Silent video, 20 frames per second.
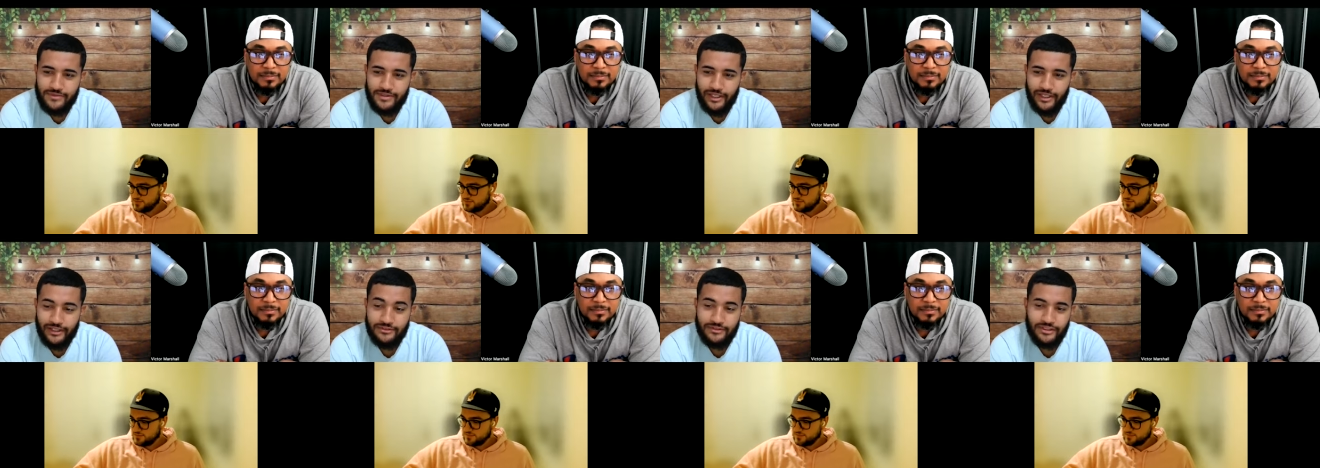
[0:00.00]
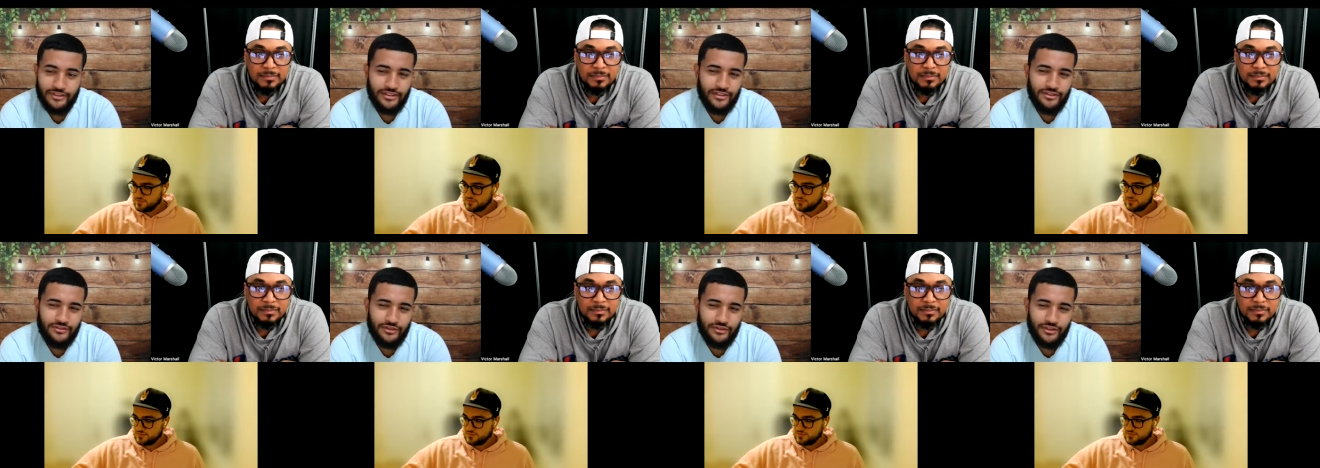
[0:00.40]
Speaker 1: cause I
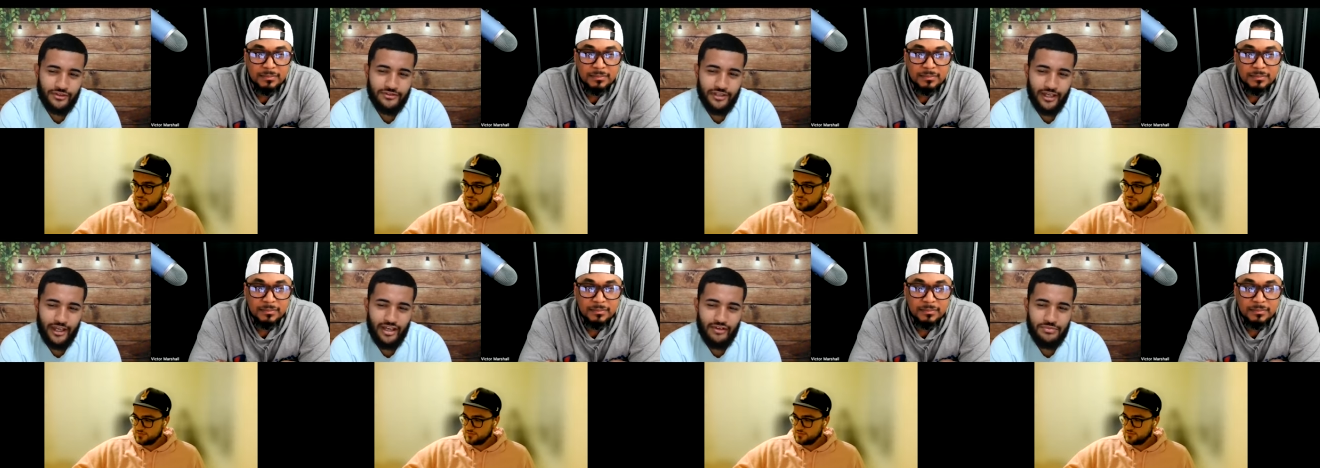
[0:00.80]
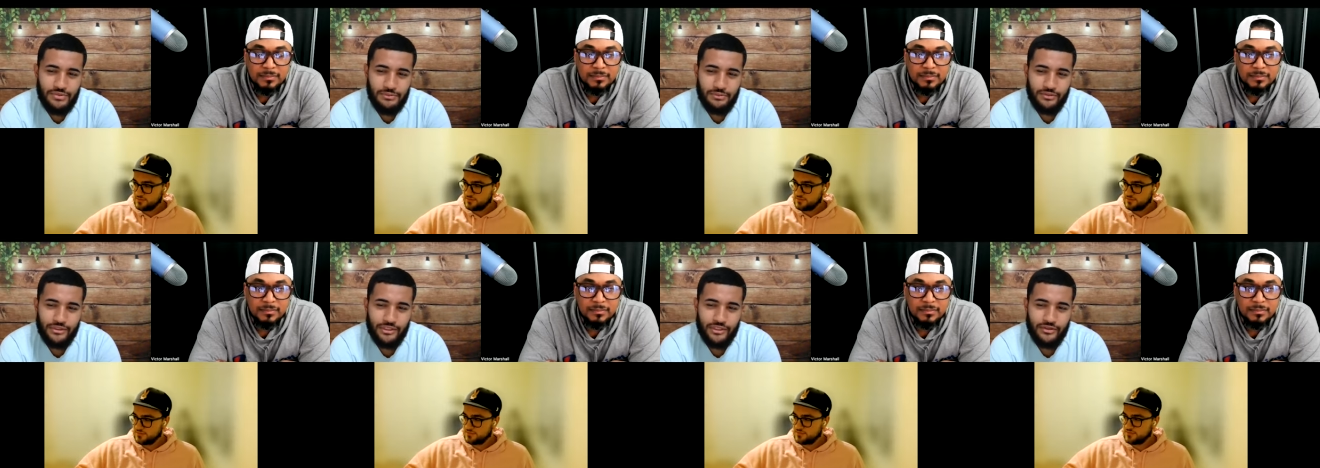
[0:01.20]
think it's good to have
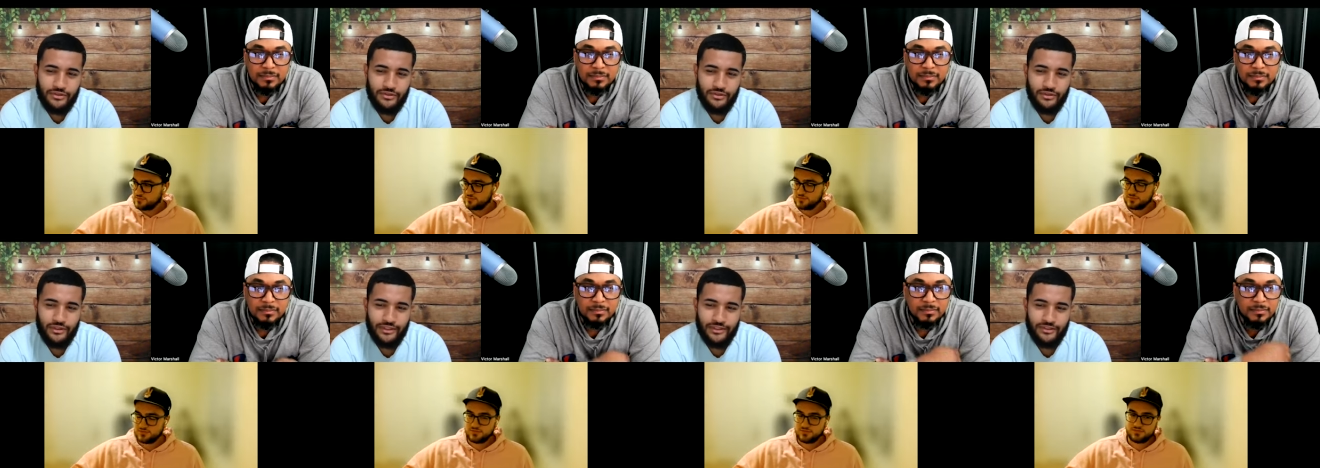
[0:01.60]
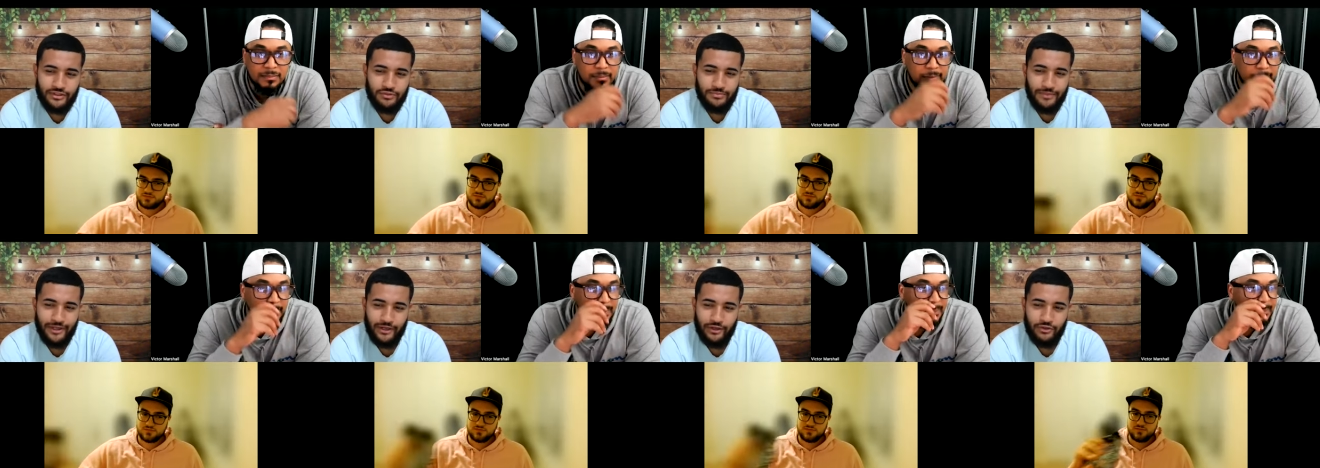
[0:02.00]
people that you're like
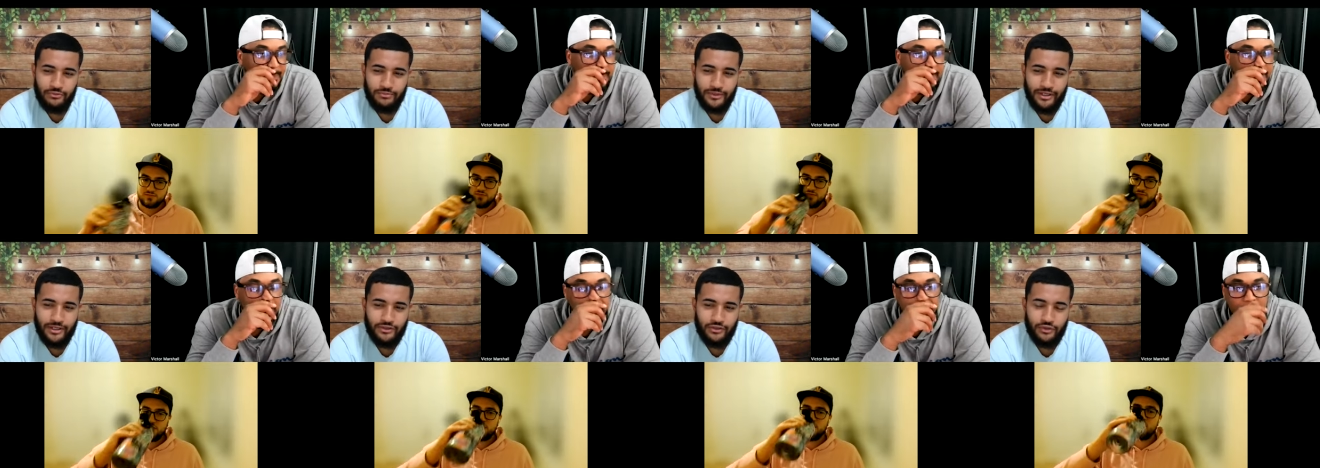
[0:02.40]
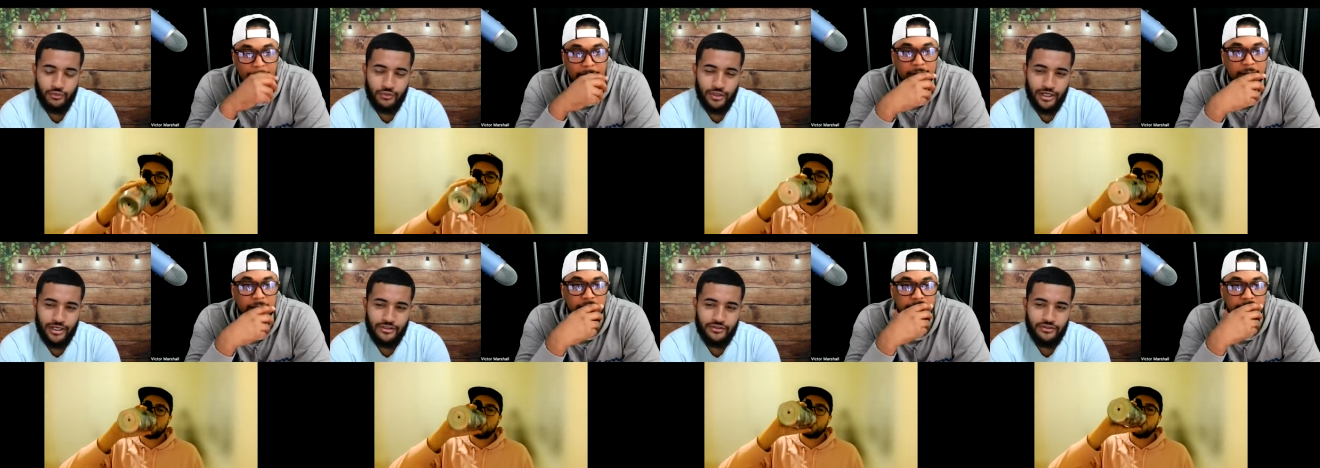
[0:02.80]
inspired by and
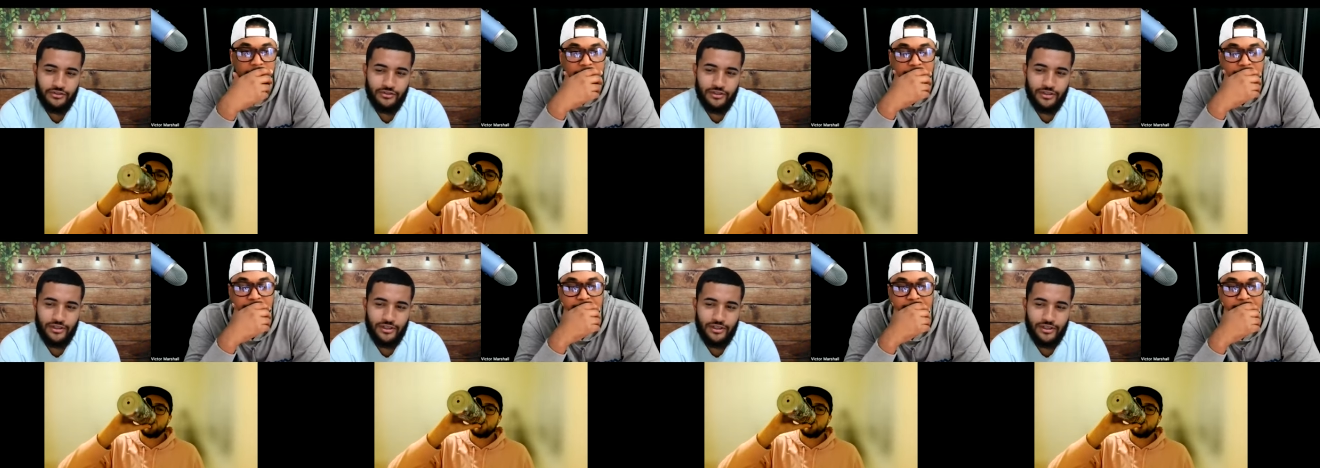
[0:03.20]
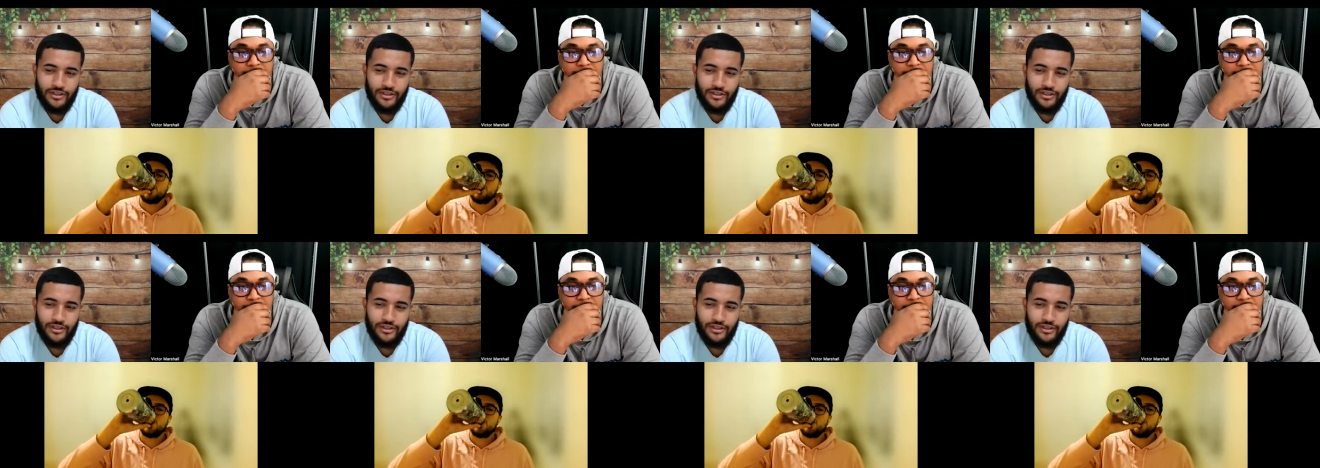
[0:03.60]
you watch,